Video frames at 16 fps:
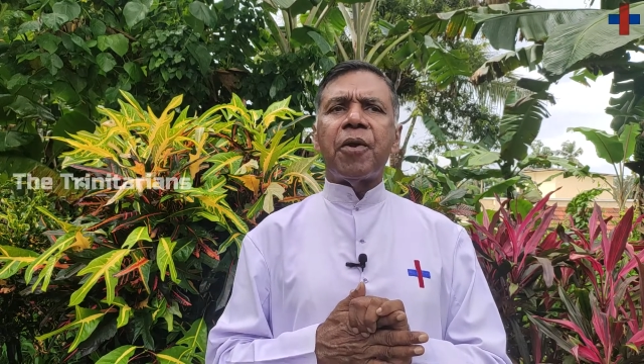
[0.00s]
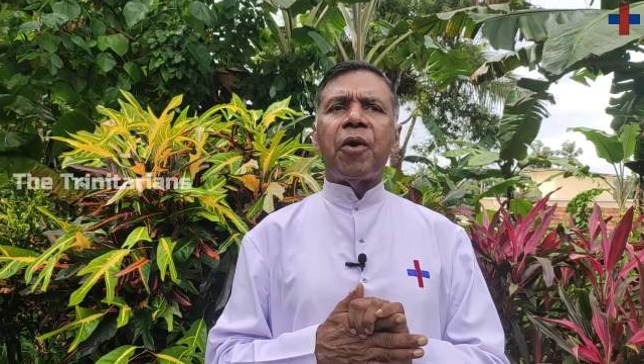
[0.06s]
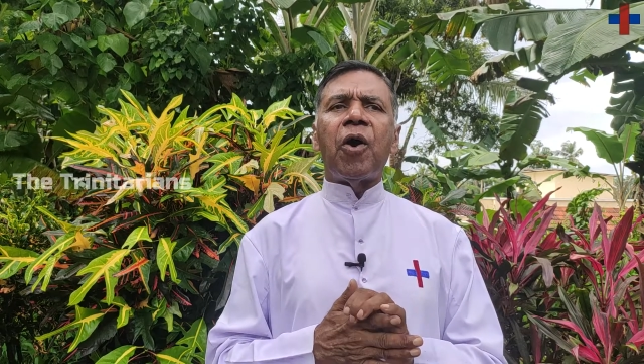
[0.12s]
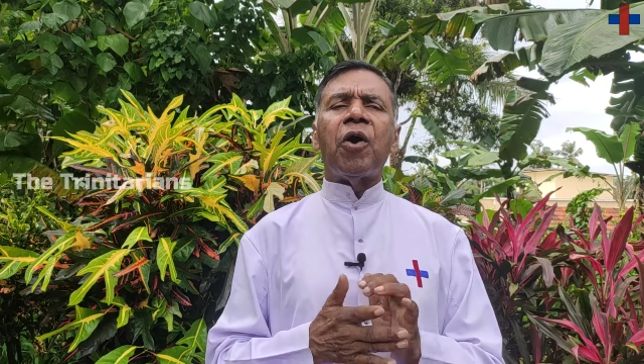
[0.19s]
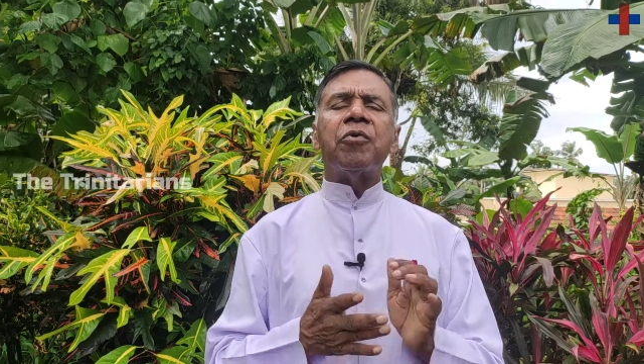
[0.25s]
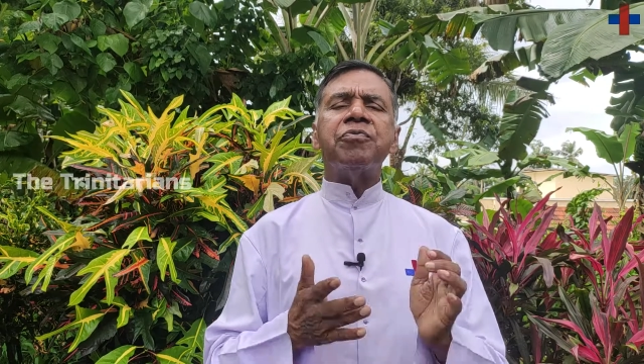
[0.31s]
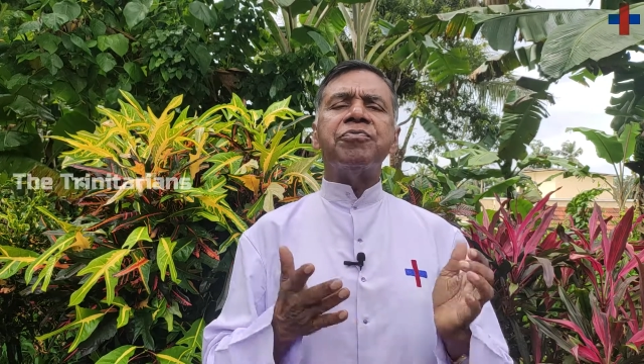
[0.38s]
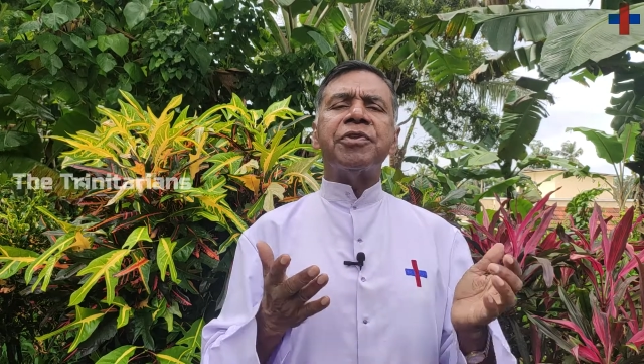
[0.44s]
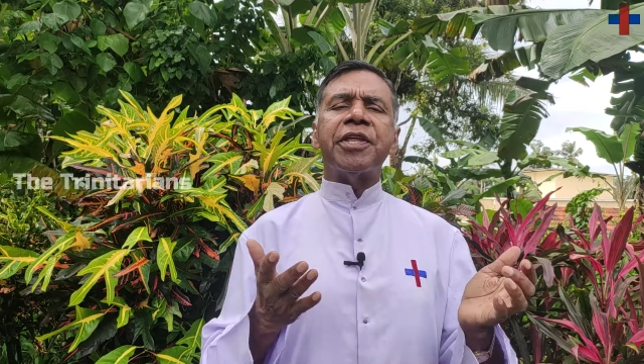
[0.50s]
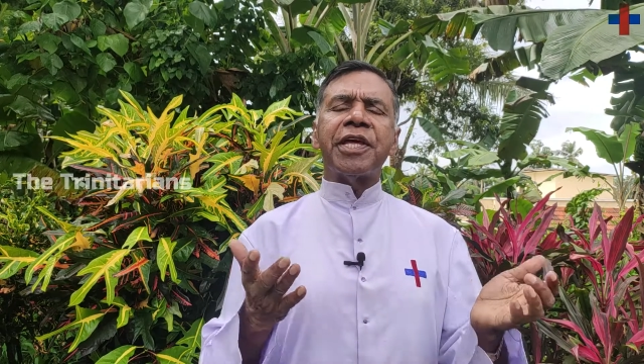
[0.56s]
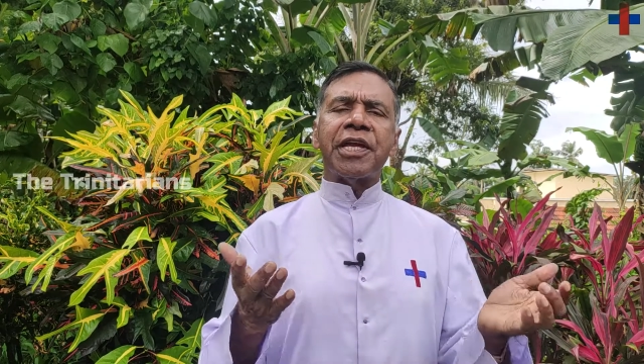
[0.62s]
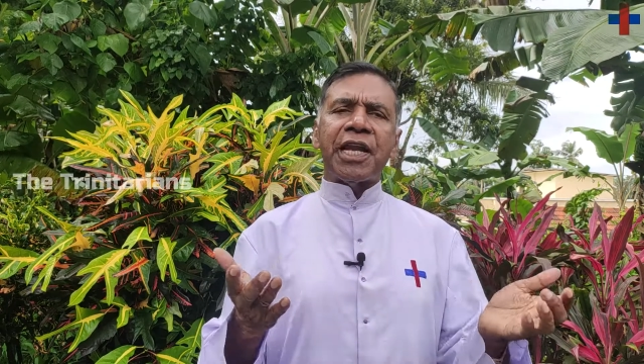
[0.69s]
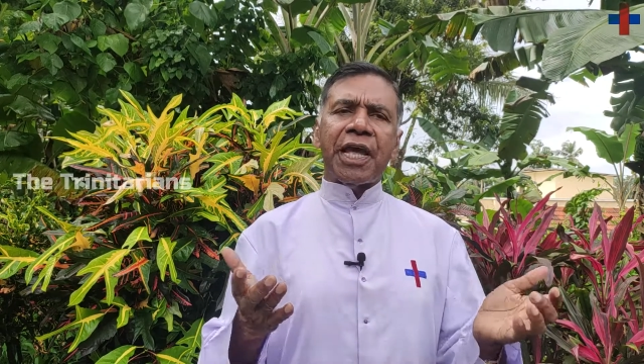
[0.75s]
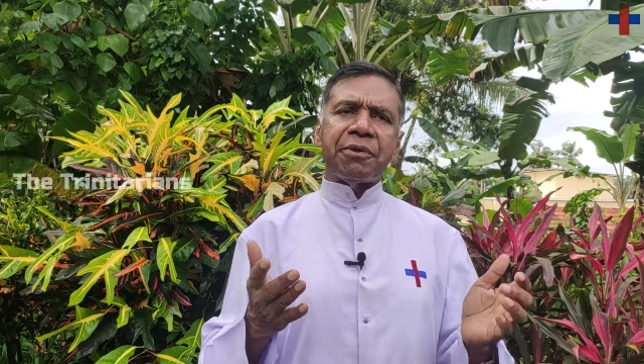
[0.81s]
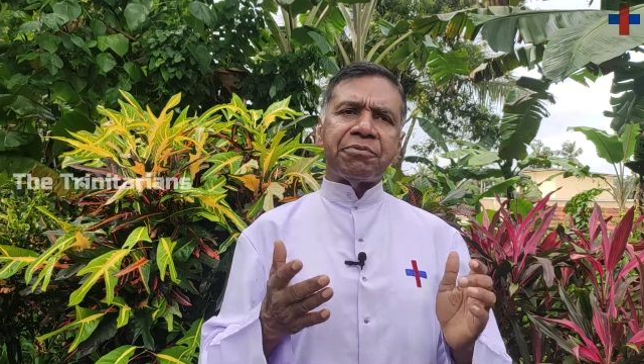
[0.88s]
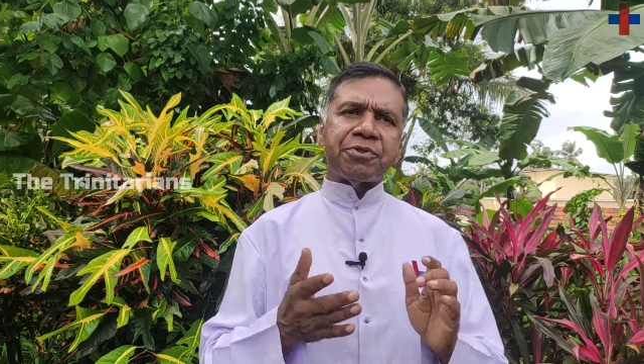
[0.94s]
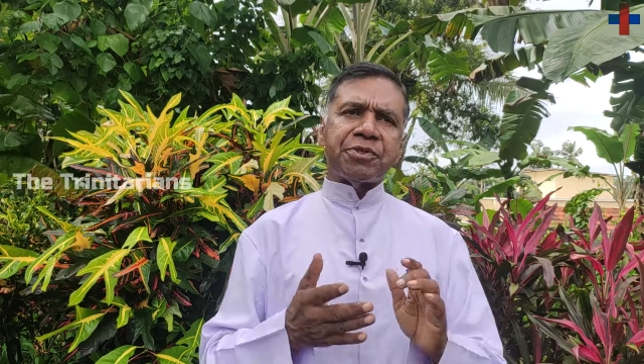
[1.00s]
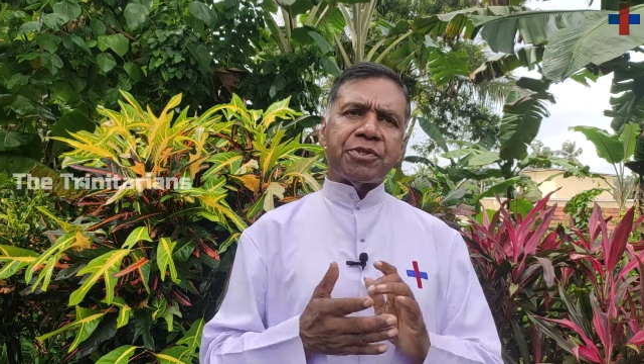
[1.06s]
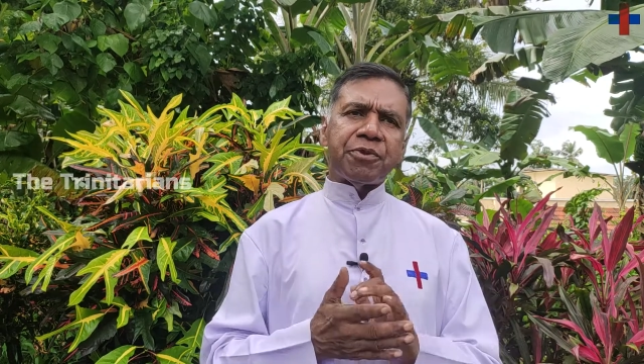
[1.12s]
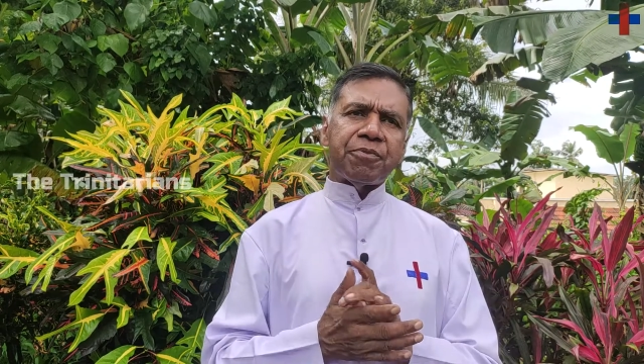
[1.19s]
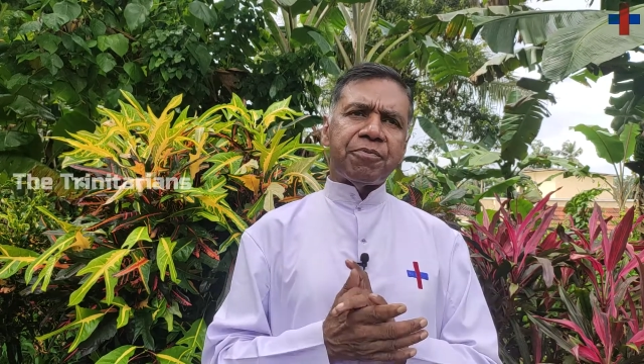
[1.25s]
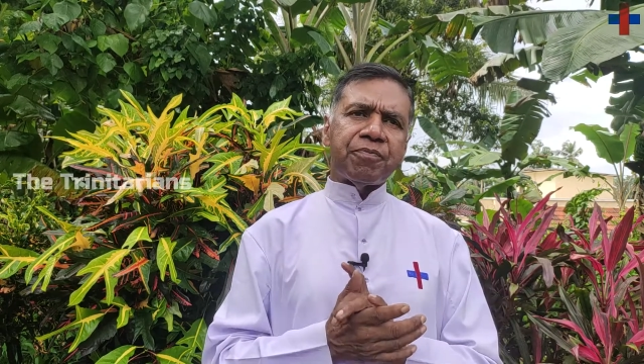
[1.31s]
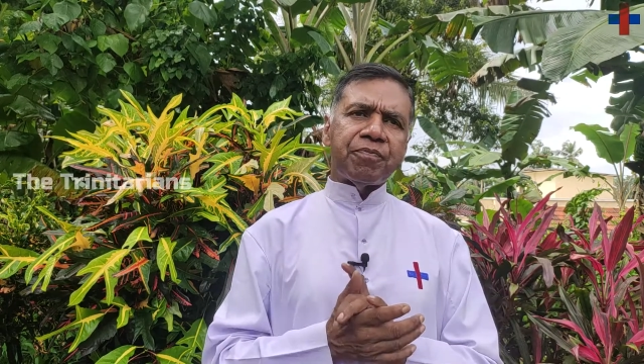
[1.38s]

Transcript: of their lives.